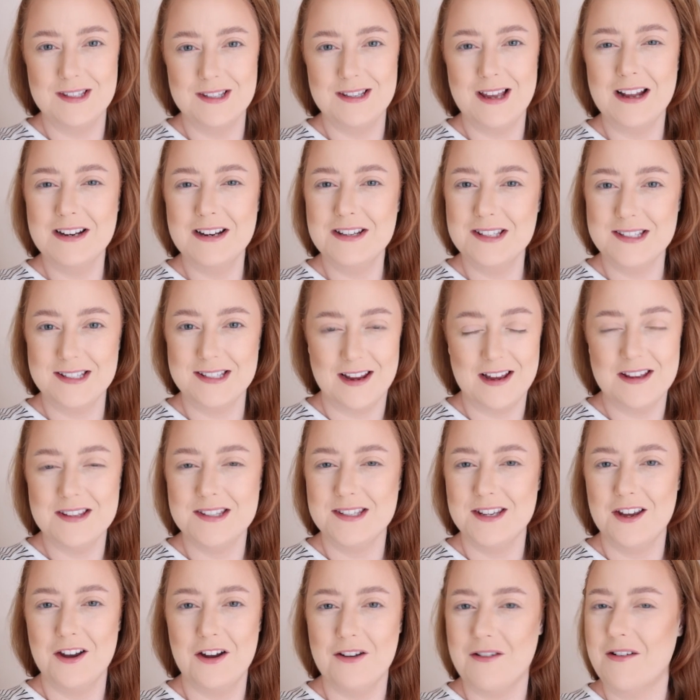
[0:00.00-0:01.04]
Is it
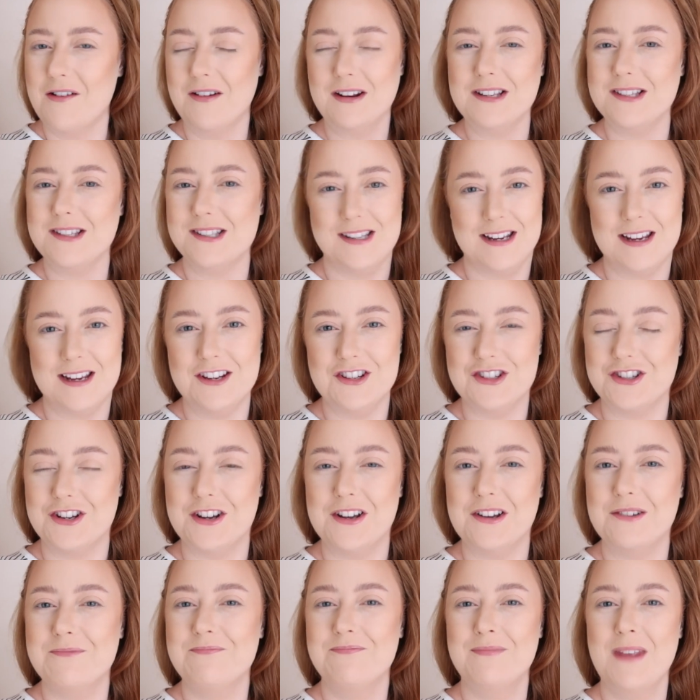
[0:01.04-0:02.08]
Anastasia or
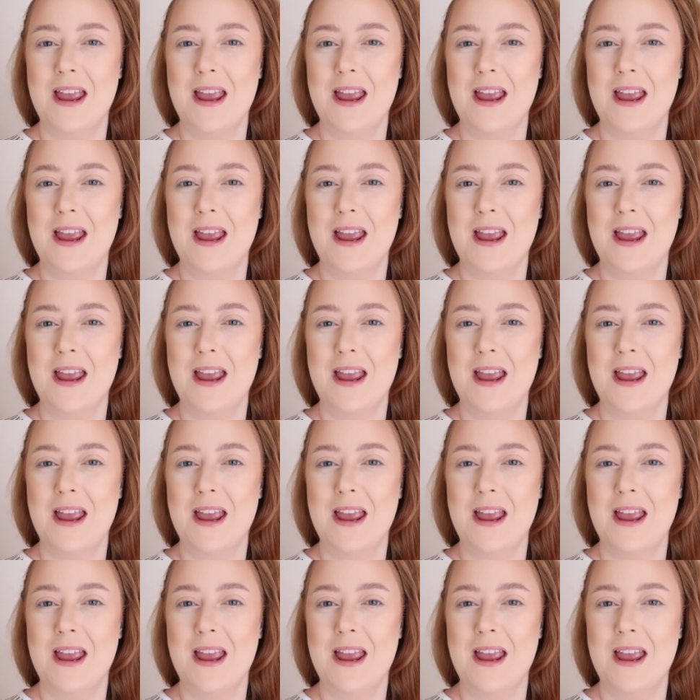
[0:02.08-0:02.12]
Anastasia?